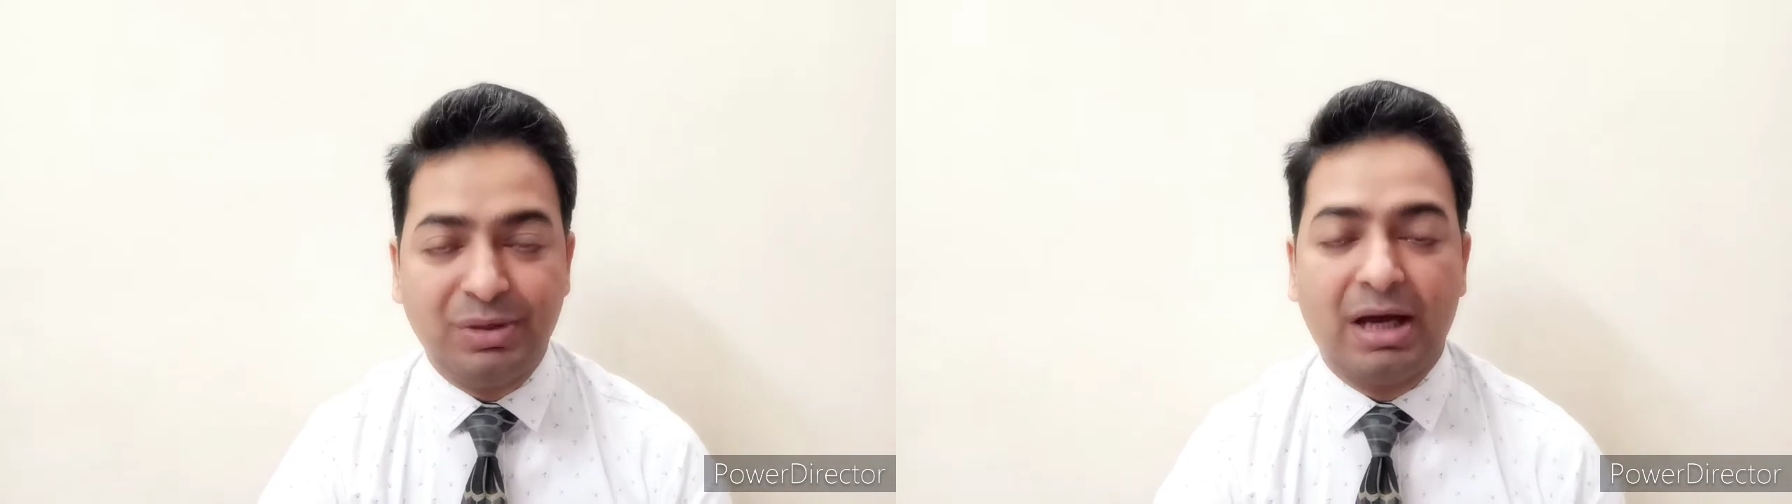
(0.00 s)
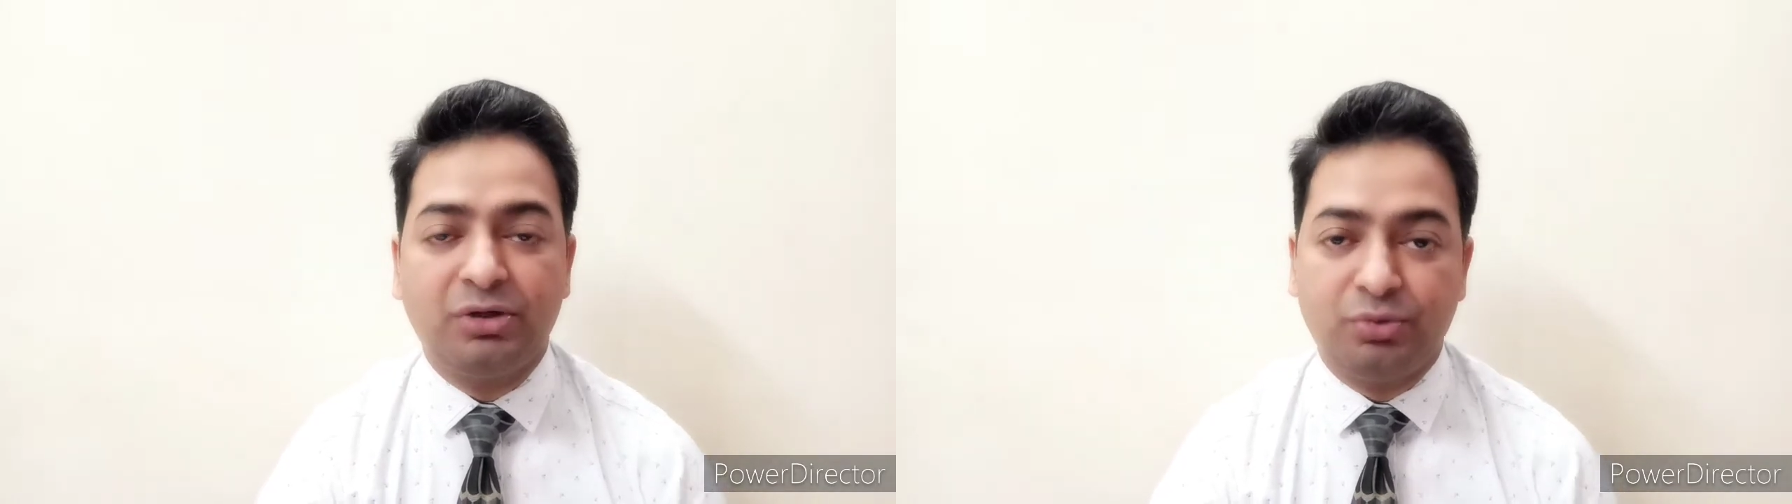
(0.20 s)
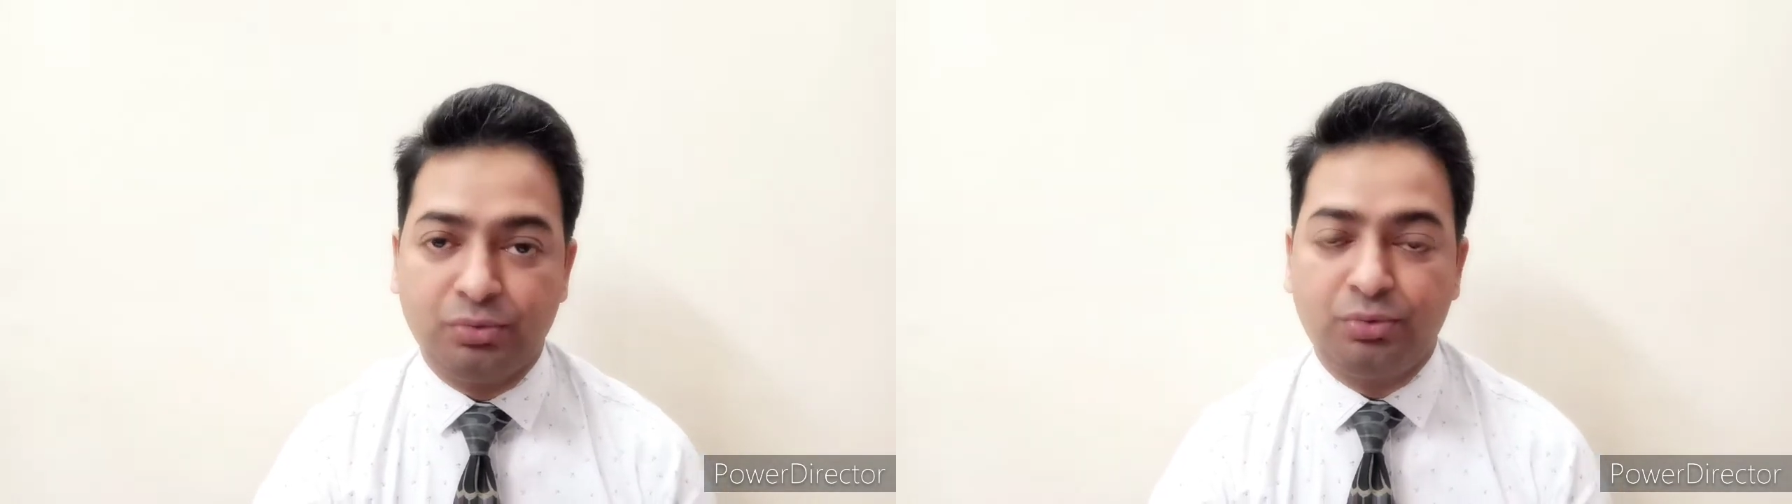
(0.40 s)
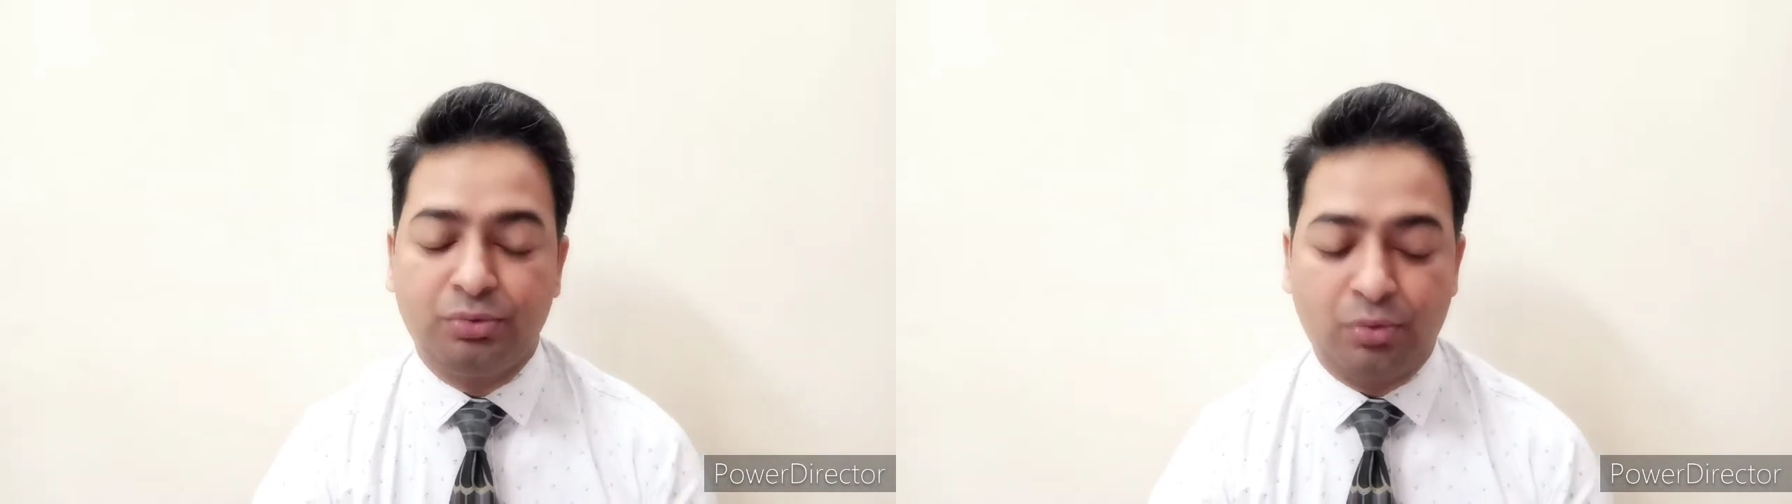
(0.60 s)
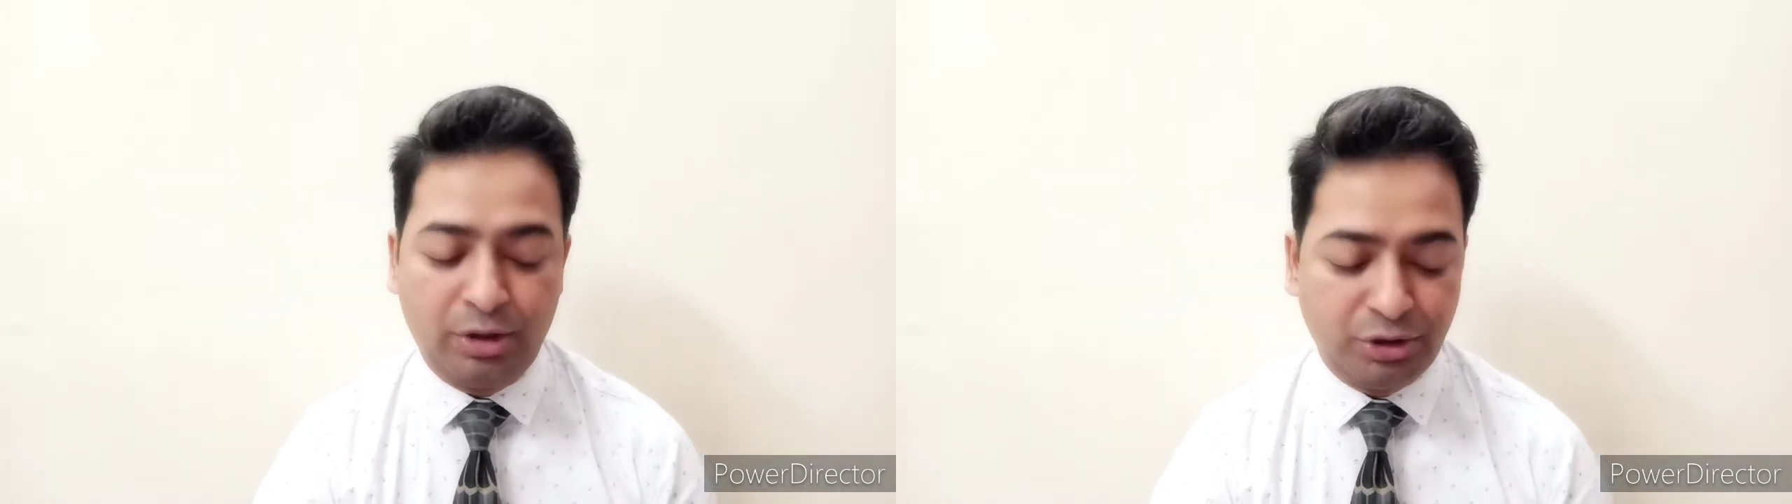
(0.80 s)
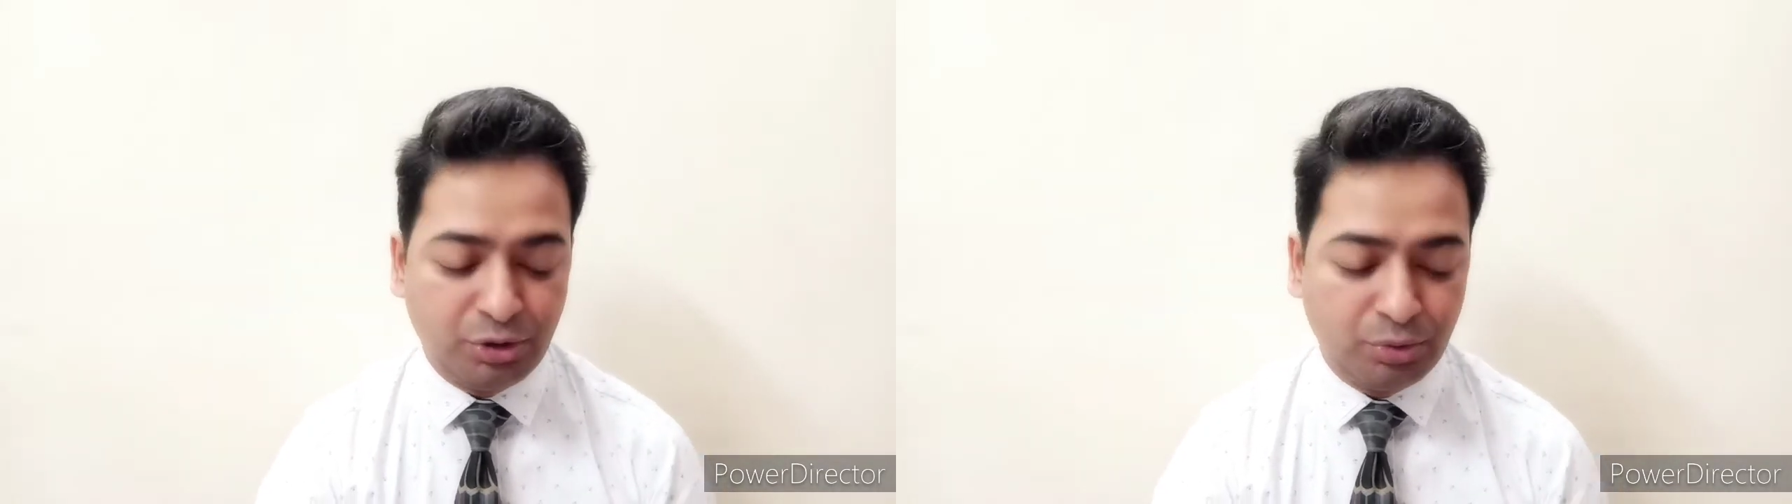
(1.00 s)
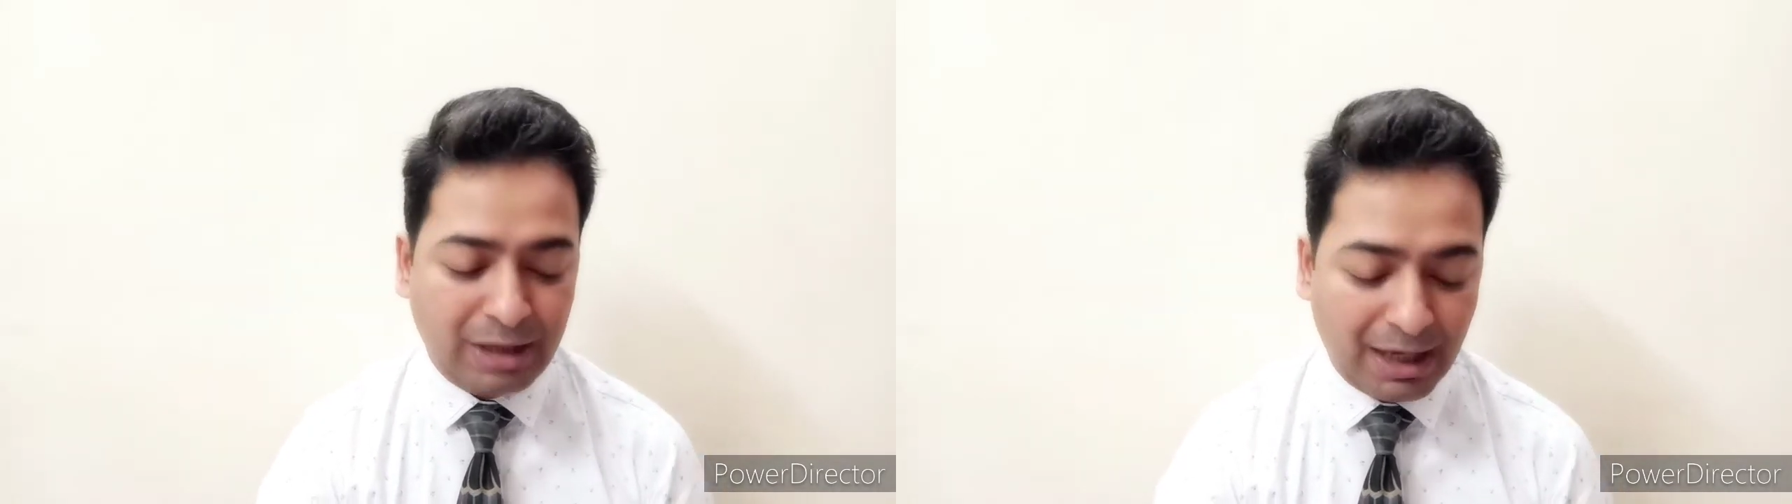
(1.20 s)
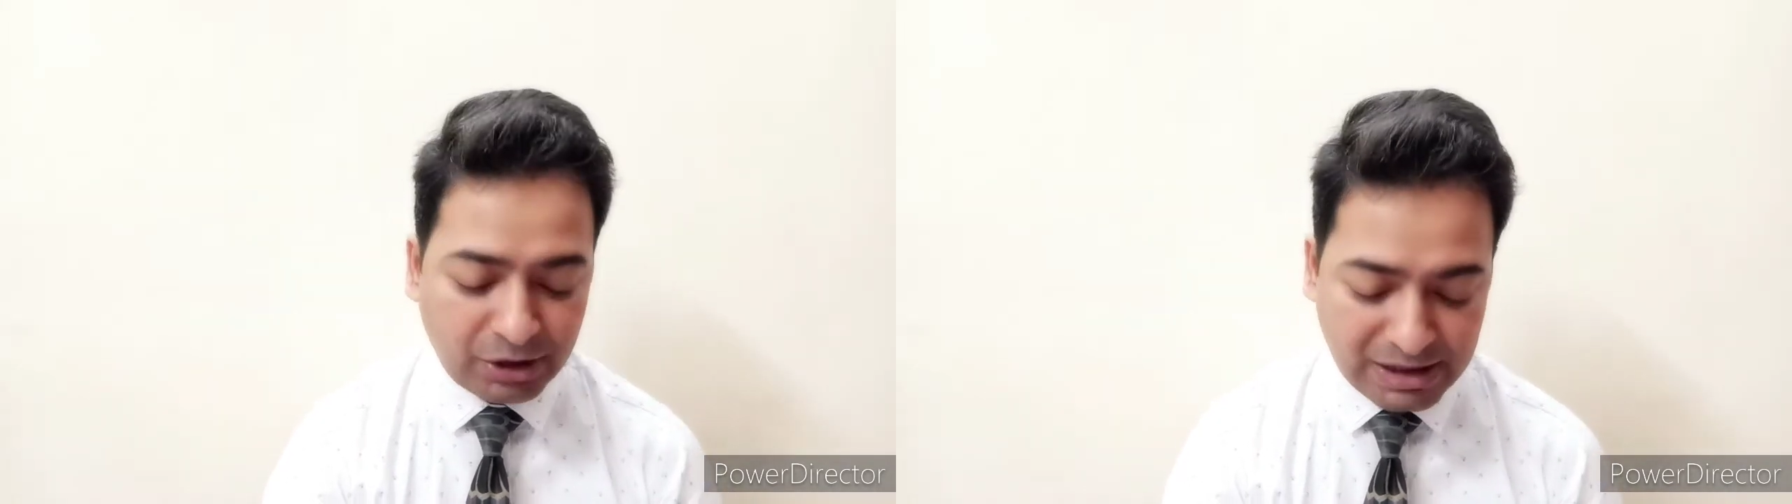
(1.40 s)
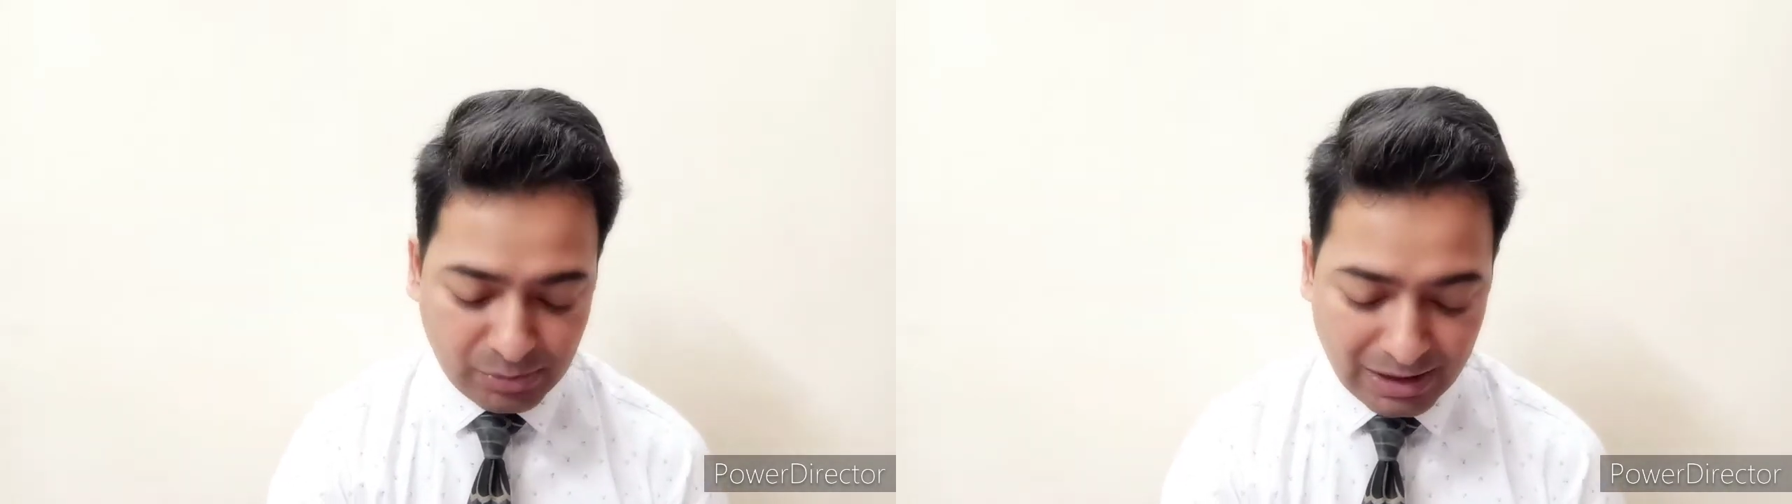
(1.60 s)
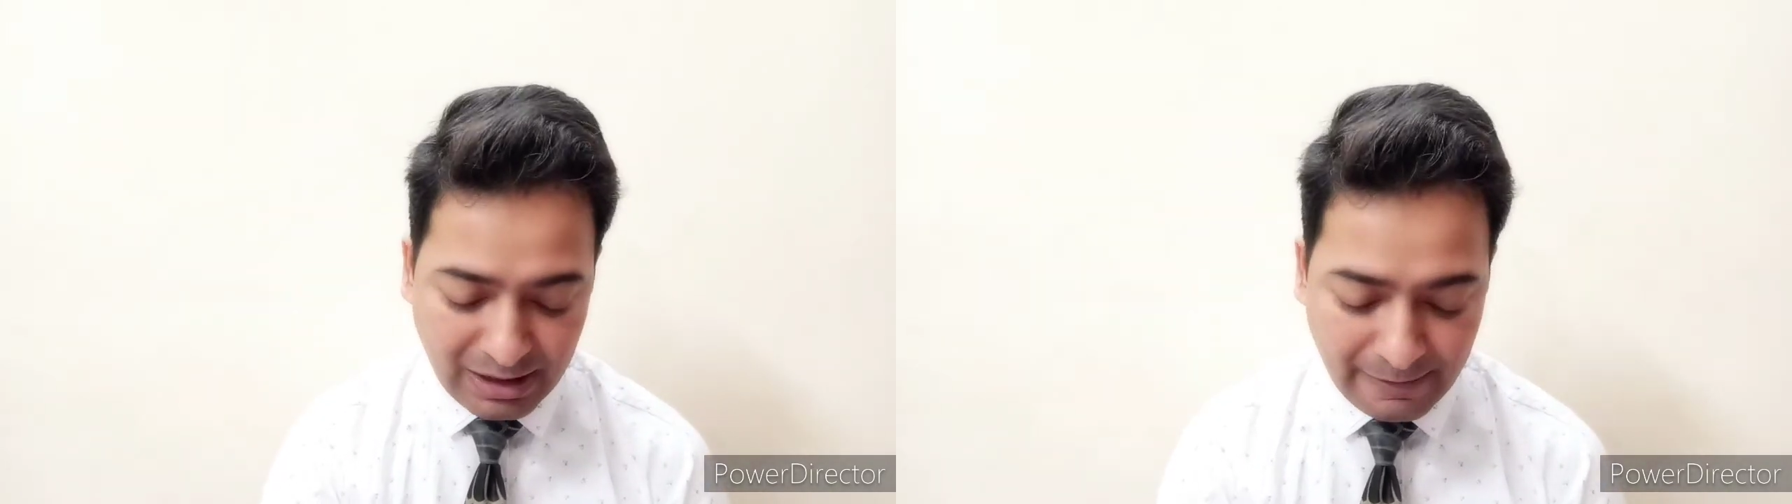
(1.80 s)
We are going to do that as
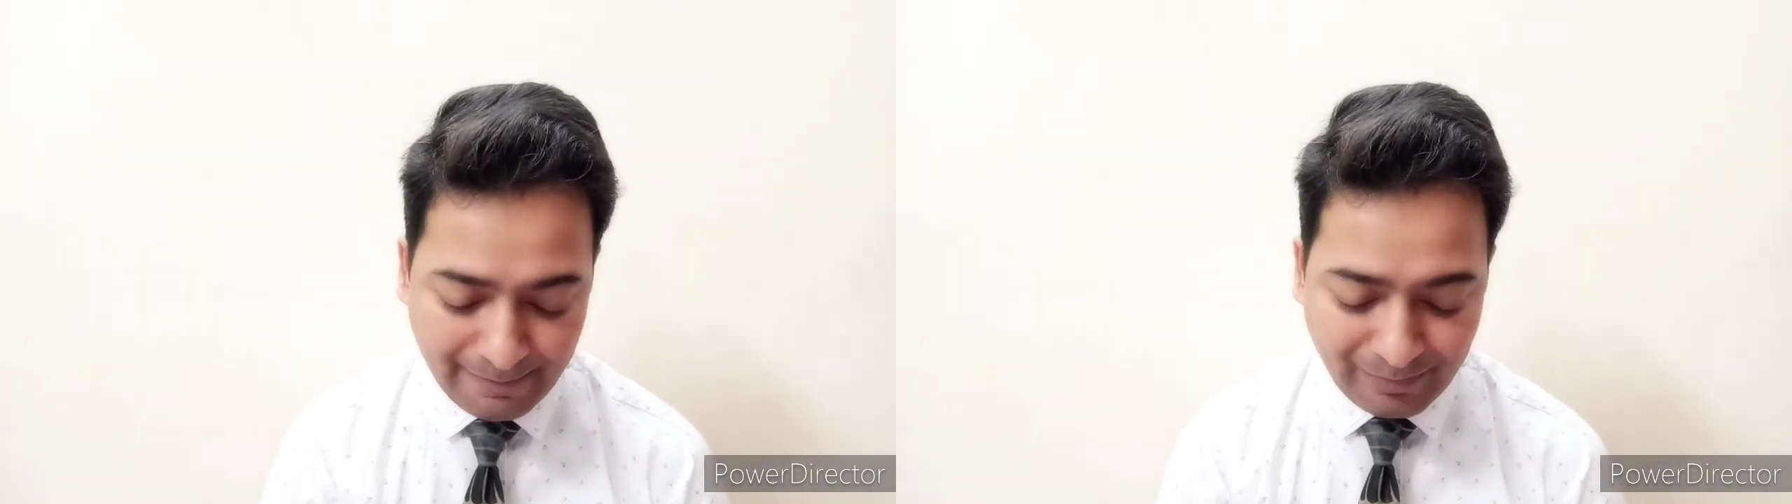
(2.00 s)
well.